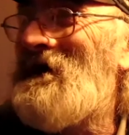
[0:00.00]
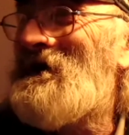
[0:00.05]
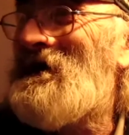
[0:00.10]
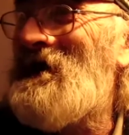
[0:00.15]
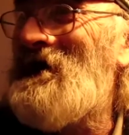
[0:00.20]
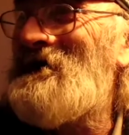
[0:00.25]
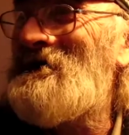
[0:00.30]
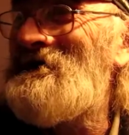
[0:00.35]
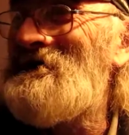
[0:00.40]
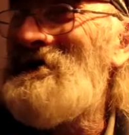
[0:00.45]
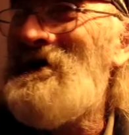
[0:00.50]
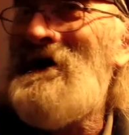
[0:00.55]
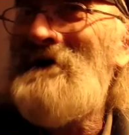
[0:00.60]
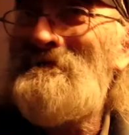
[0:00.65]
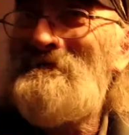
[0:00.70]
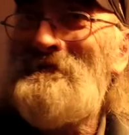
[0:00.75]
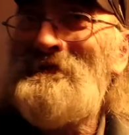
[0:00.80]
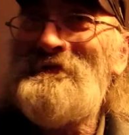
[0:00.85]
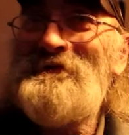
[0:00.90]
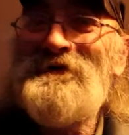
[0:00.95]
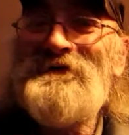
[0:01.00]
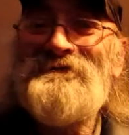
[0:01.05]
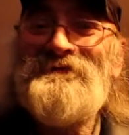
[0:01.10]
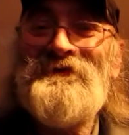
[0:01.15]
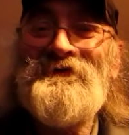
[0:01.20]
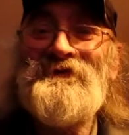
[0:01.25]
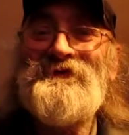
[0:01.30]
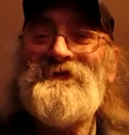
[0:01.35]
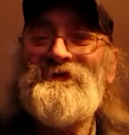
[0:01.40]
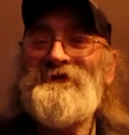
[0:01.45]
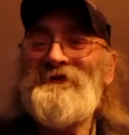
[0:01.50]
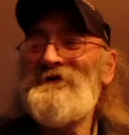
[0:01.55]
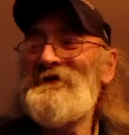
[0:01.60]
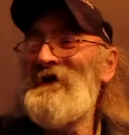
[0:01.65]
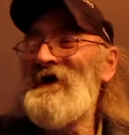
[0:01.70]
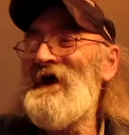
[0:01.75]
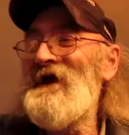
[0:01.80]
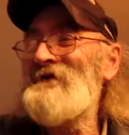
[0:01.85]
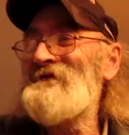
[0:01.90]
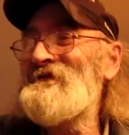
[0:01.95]
cannot believe this shit
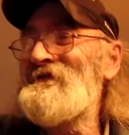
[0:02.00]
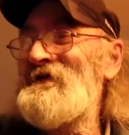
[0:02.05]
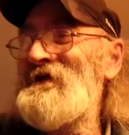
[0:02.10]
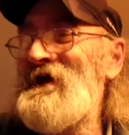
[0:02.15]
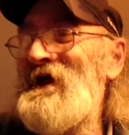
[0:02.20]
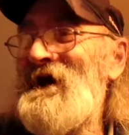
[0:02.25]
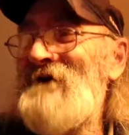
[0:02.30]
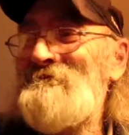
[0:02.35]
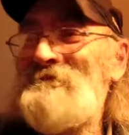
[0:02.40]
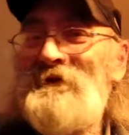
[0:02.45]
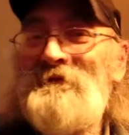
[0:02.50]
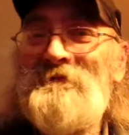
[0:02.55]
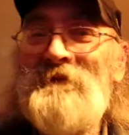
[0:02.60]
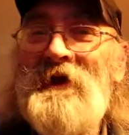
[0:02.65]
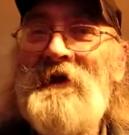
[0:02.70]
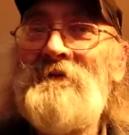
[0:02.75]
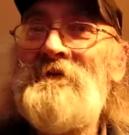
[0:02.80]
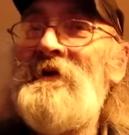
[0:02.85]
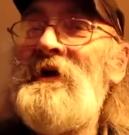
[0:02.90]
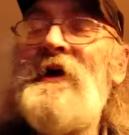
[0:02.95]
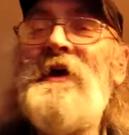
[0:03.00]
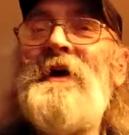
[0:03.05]
actually happened, man.